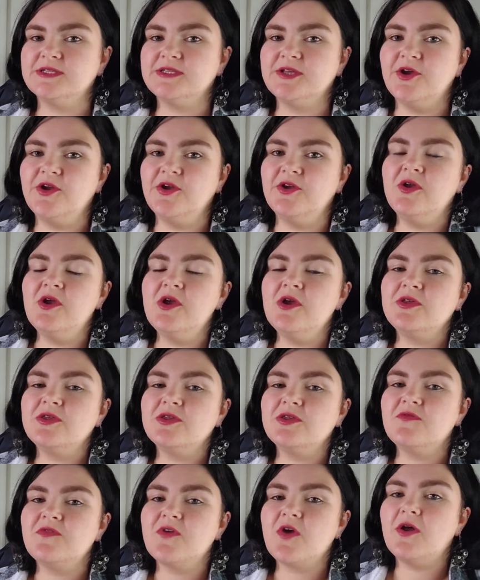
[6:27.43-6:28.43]
So
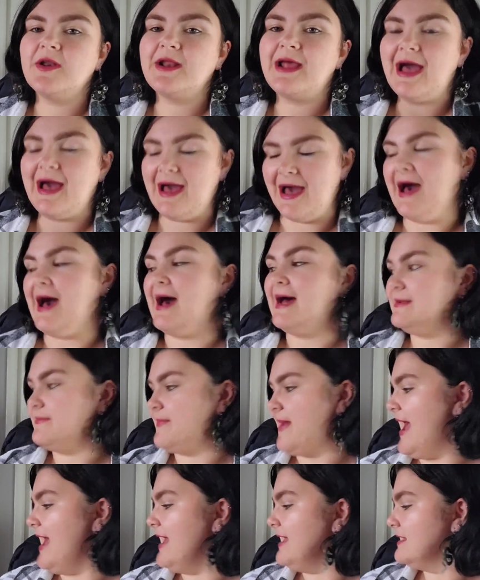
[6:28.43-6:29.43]
you've got a
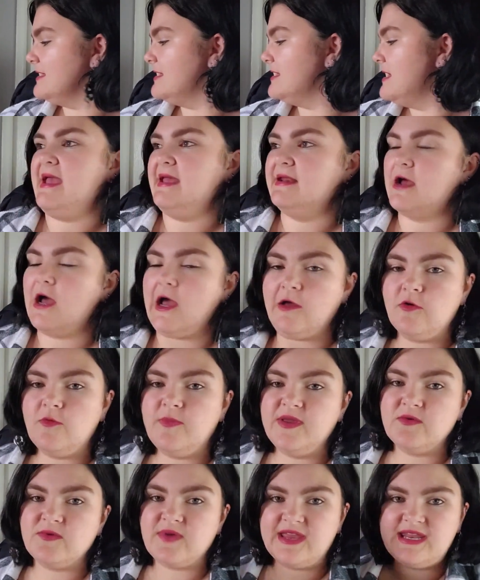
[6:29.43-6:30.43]
hardback, and I will
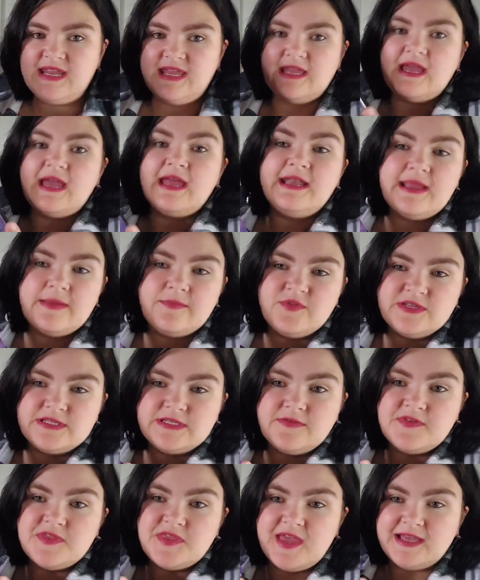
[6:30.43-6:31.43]
be reading An
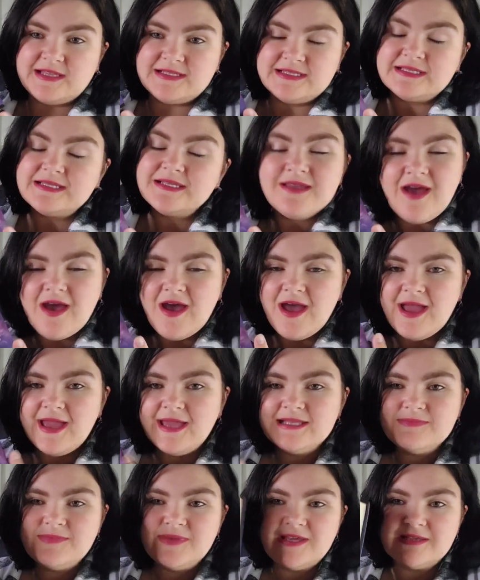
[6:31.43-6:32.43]
Empress of a Thousand
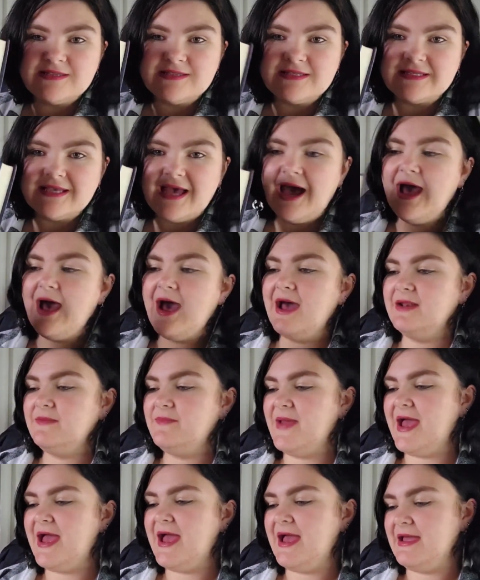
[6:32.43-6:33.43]
Skies because it's a
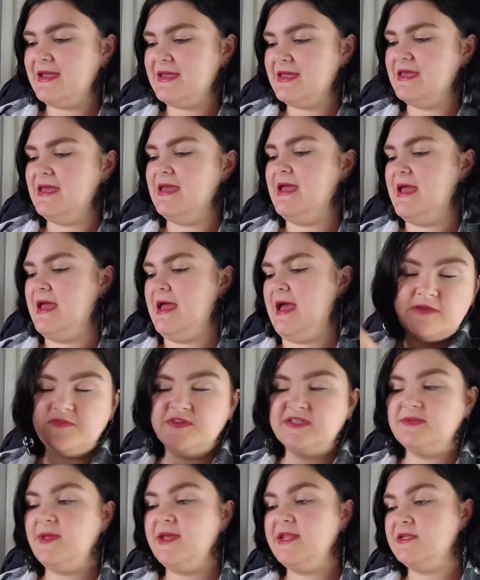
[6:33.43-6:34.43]
hardback.
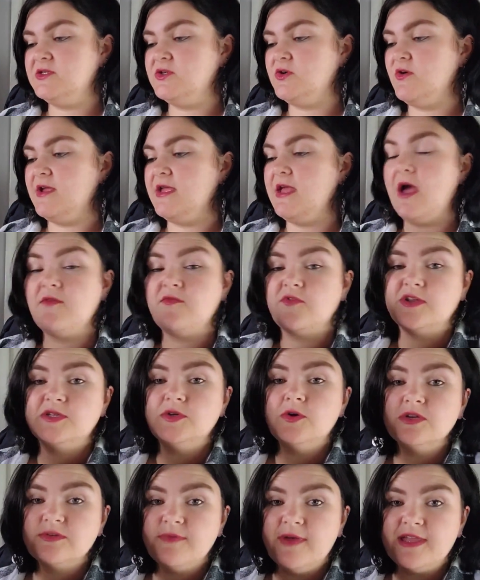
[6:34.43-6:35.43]
Self-explanatory, I've already
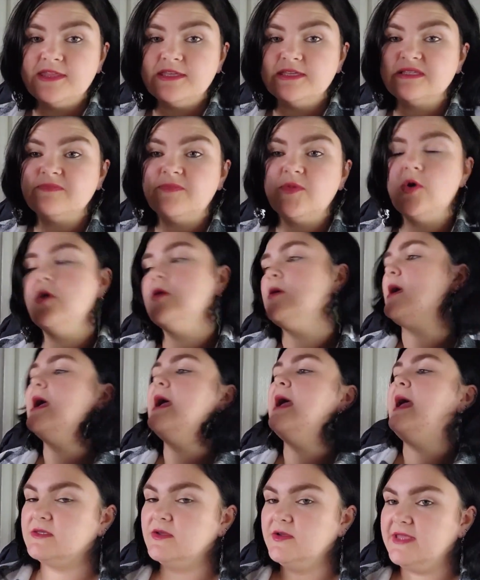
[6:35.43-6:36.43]
talked about this book.
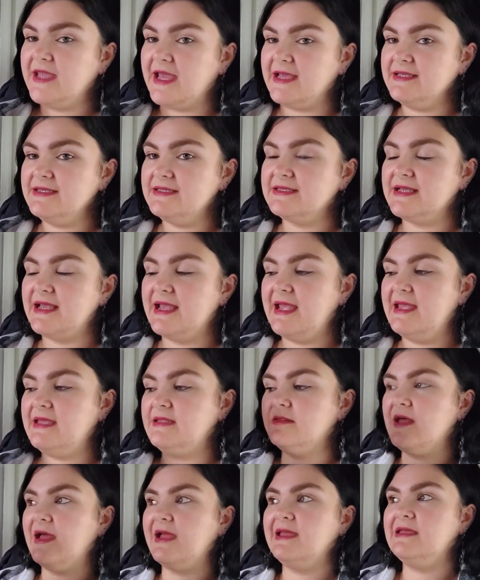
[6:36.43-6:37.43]
So yes,
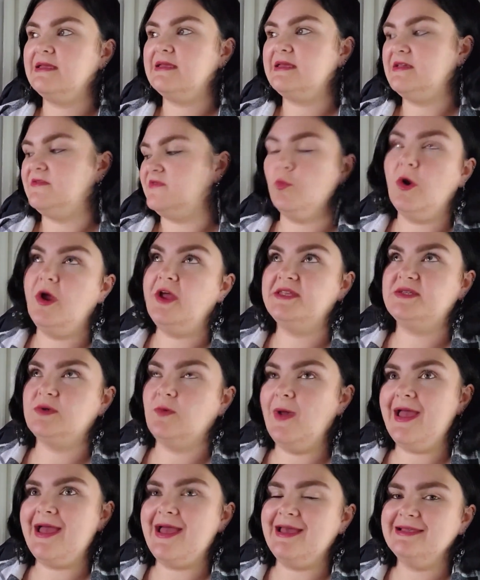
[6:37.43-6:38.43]
and like, word to
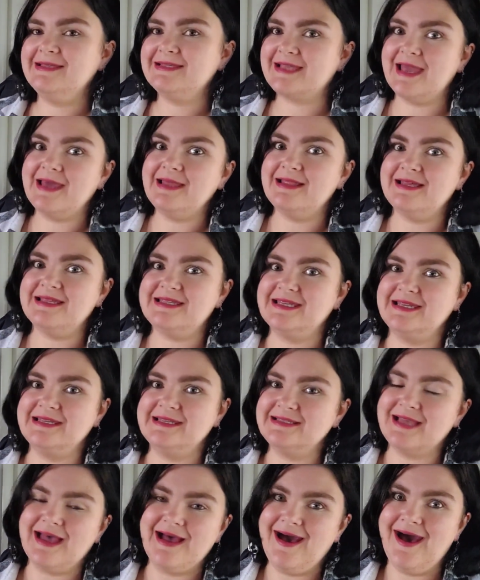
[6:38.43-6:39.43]
wear,
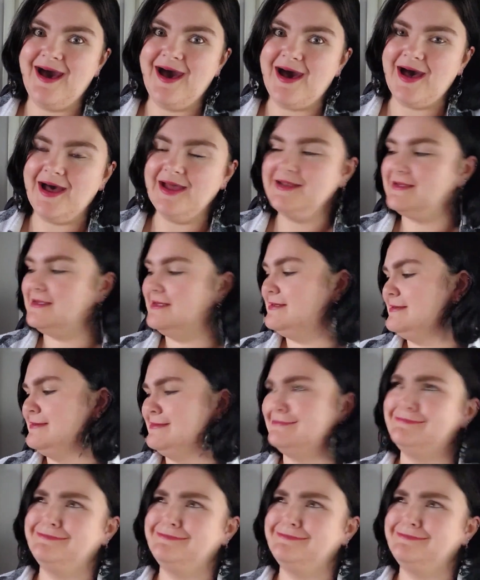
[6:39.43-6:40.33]
skeletons are hard.